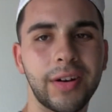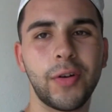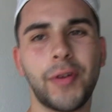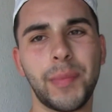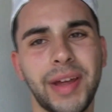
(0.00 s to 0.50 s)
I don't
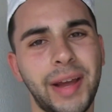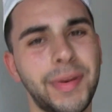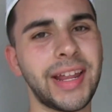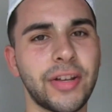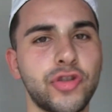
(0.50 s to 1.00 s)
know if I'm like, I'm
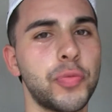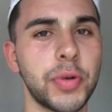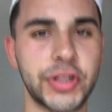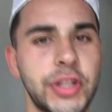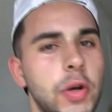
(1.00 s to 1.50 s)
not like
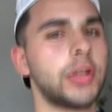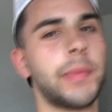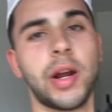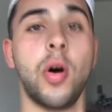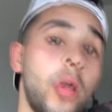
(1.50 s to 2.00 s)
super stoked.
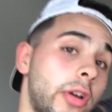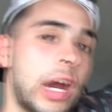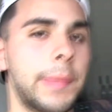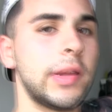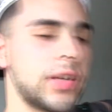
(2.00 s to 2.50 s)
I'm like, holy
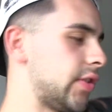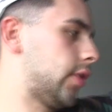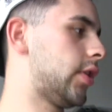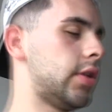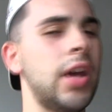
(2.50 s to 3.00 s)
crap, they look so
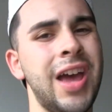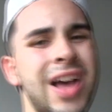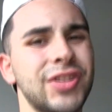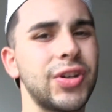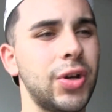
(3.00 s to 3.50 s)
good.
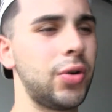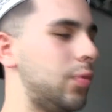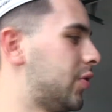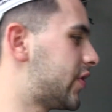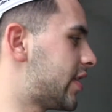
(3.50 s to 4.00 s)
So
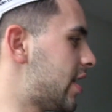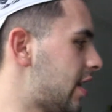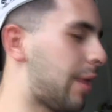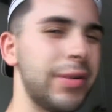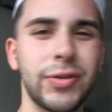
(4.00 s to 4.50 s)
we'll
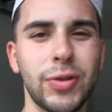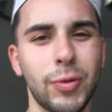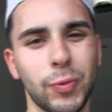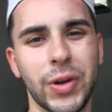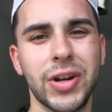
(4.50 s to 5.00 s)
see. I'm gonna do
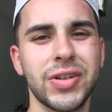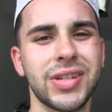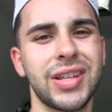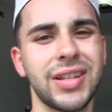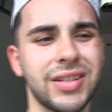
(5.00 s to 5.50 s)
the
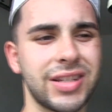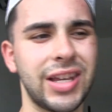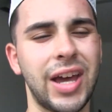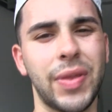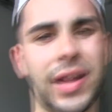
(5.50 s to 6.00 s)
rears and then
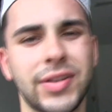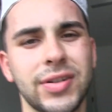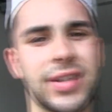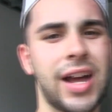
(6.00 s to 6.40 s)
see how that turns